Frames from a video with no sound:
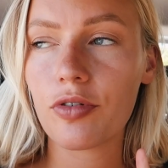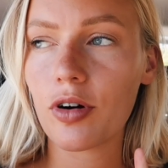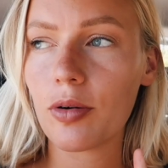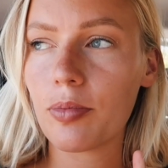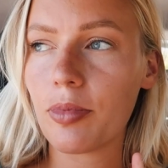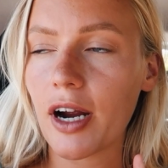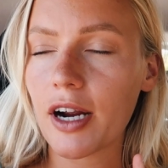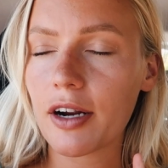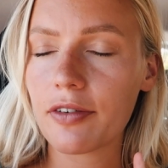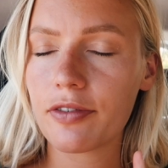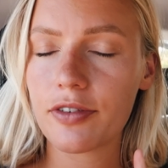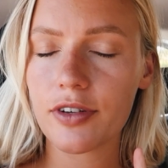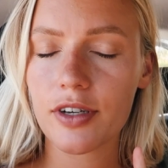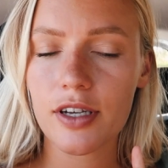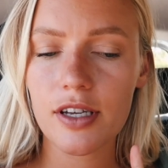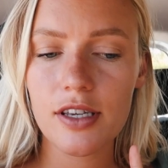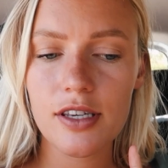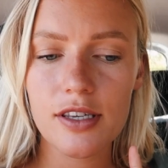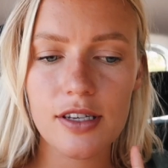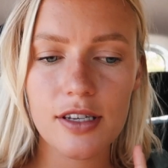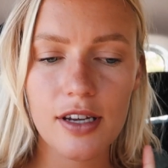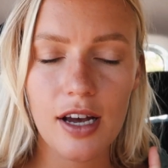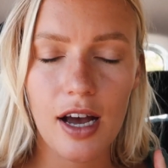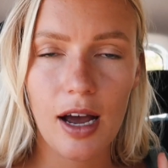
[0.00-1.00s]
for
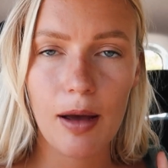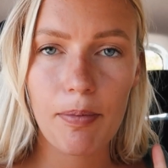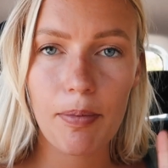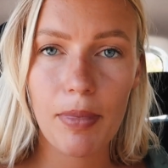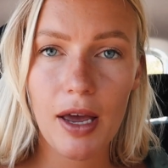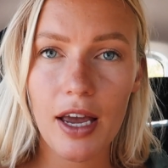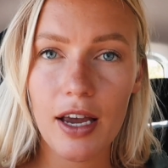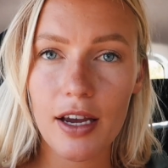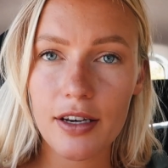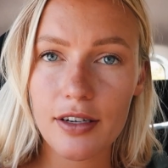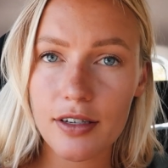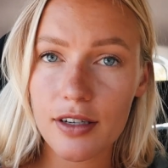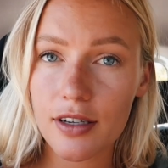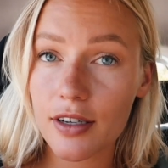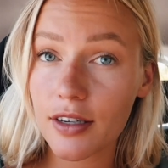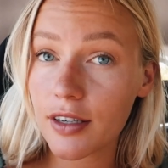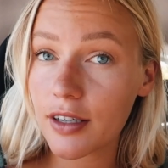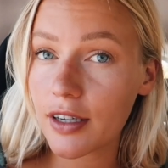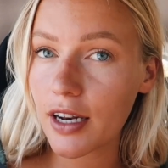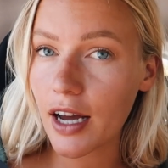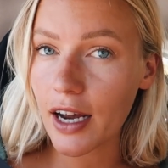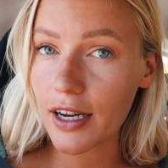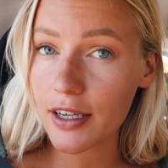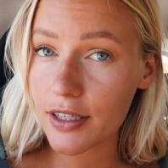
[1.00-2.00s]
breakfast, I paid
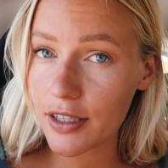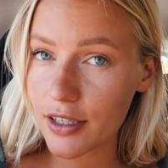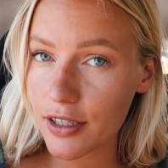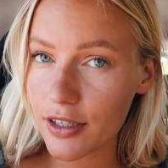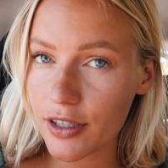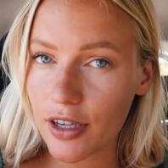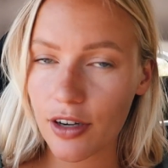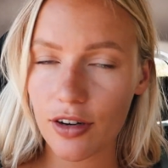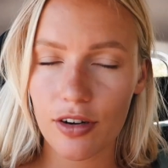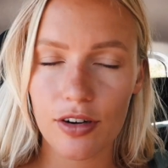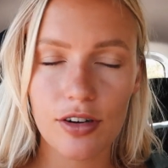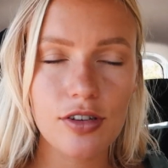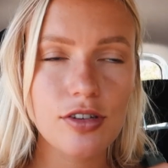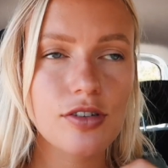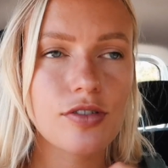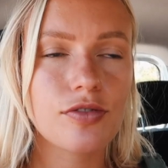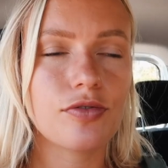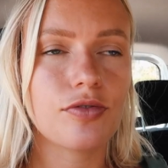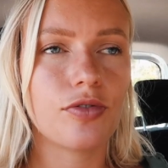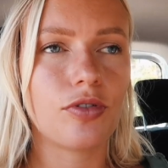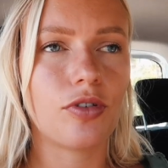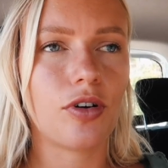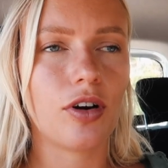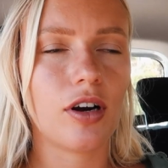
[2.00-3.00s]
19 euros
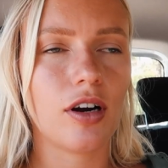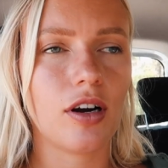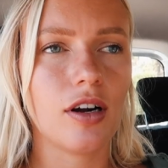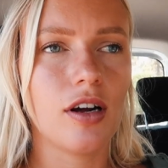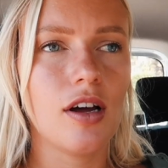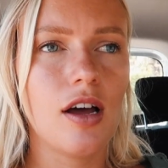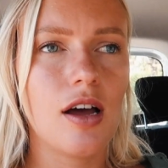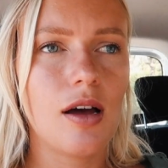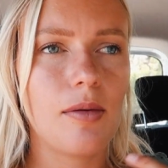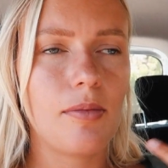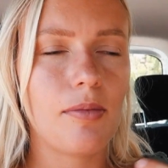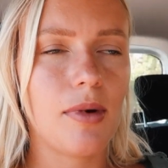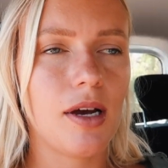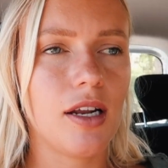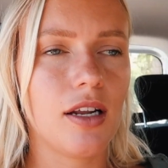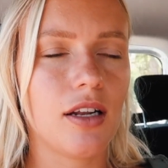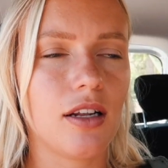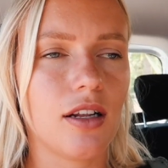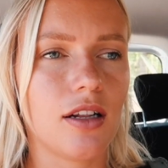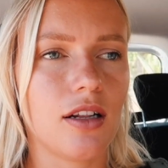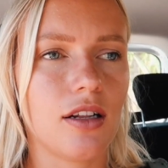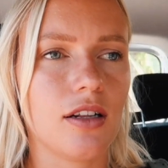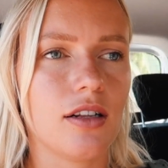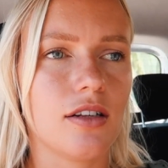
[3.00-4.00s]
for my
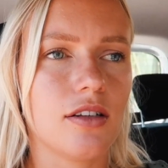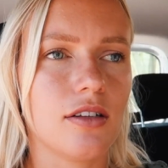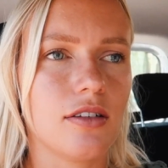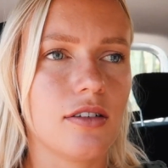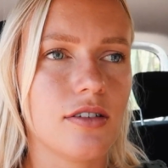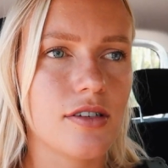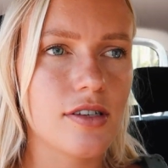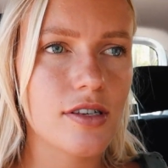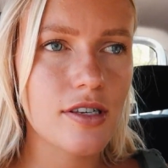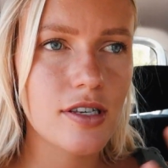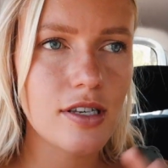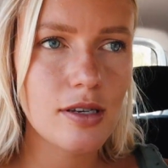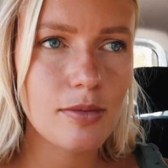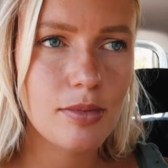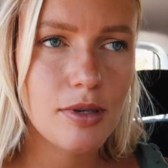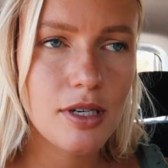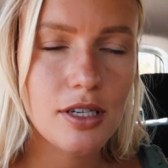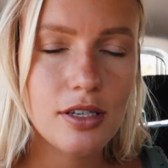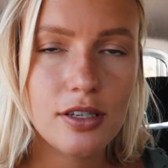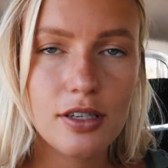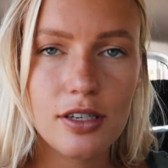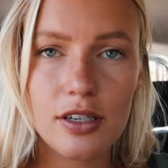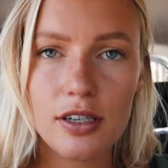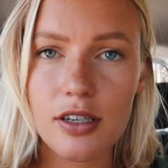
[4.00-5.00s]
little
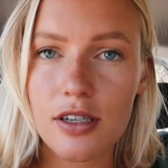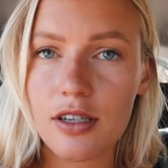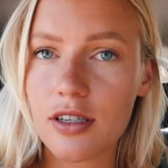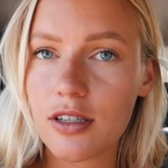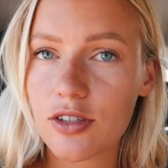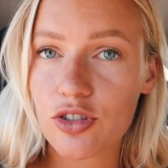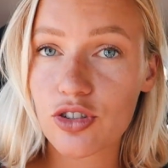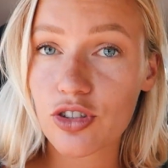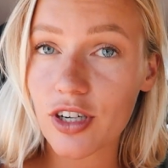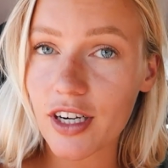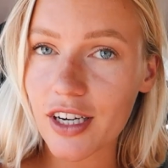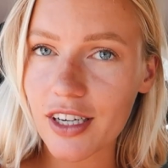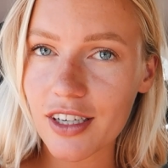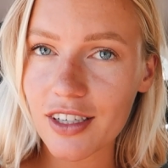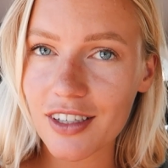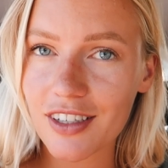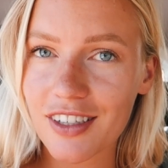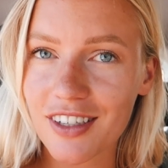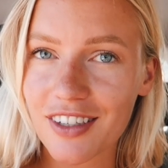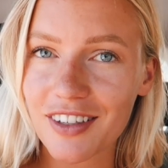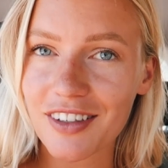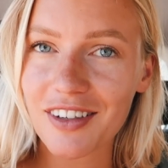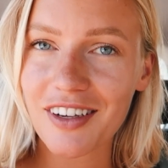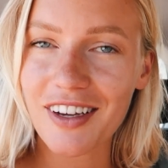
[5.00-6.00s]
CBD drink
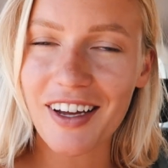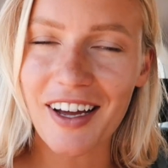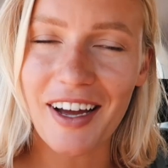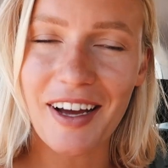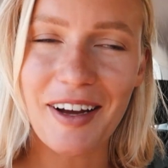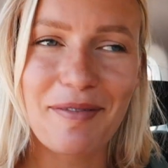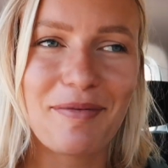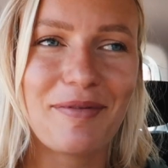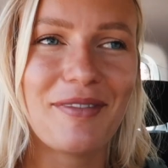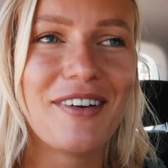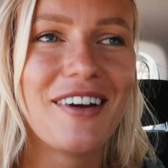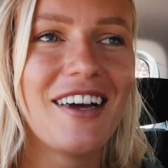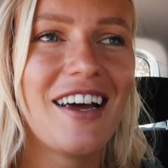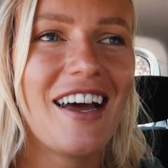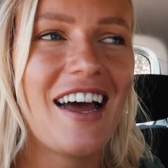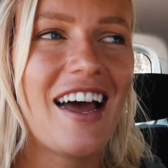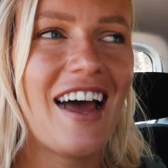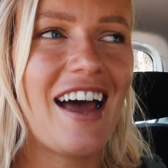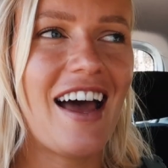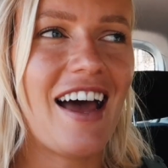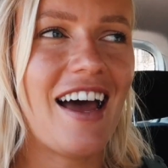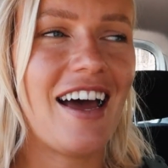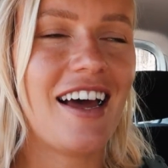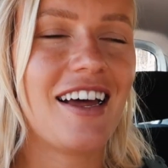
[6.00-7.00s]

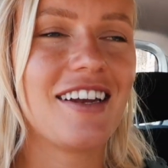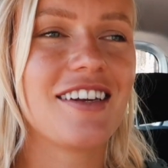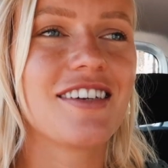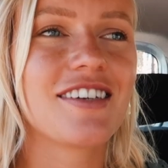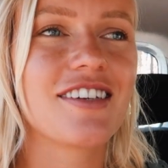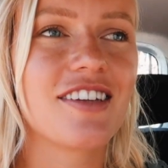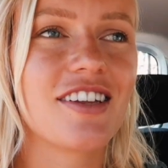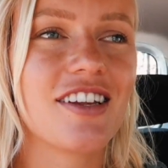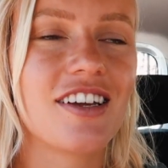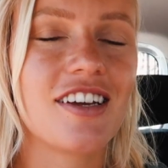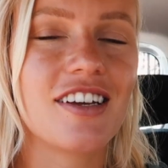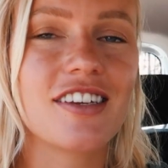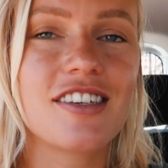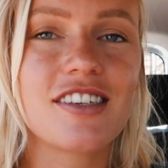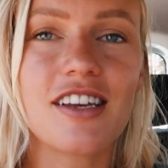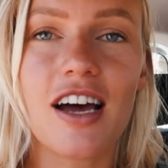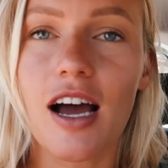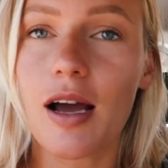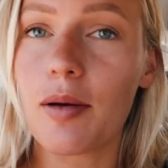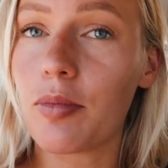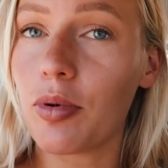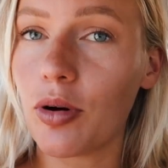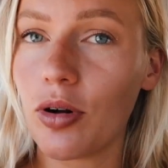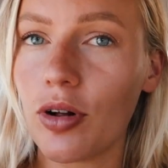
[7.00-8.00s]
and the
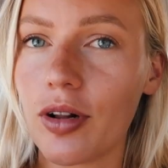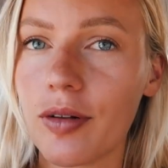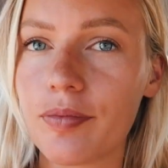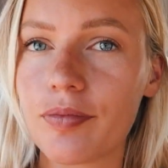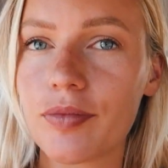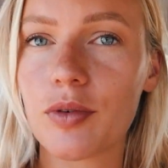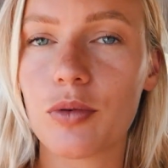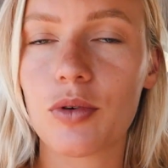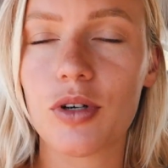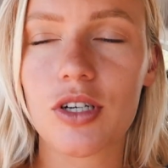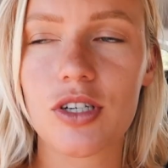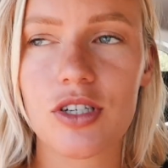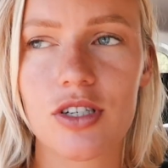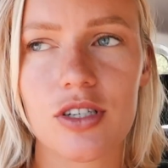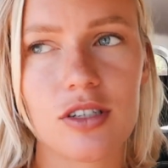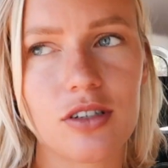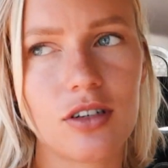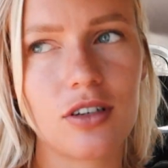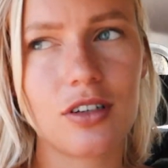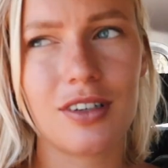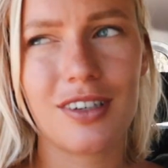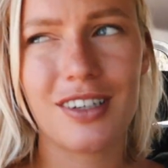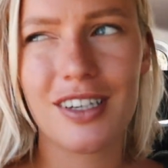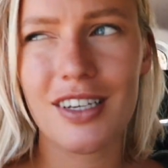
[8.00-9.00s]
acai bowl, which
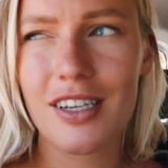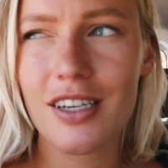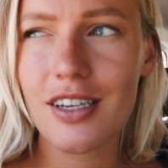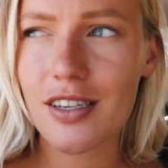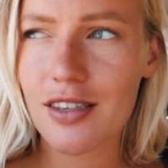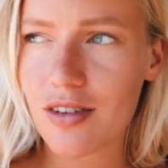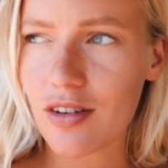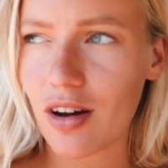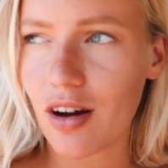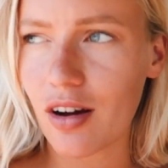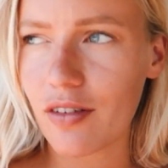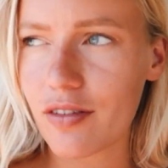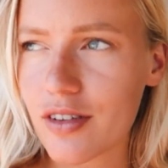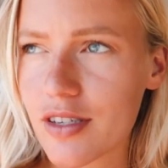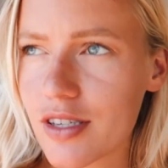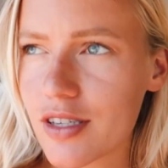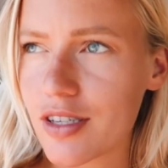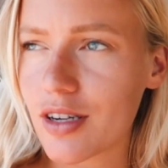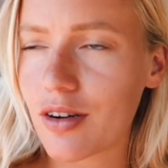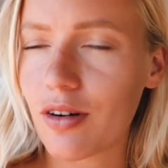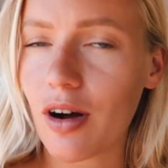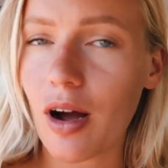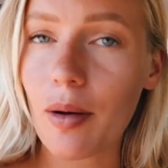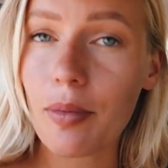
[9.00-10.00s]
is
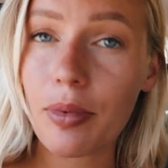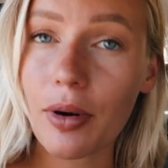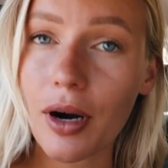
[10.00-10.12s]
obviously quite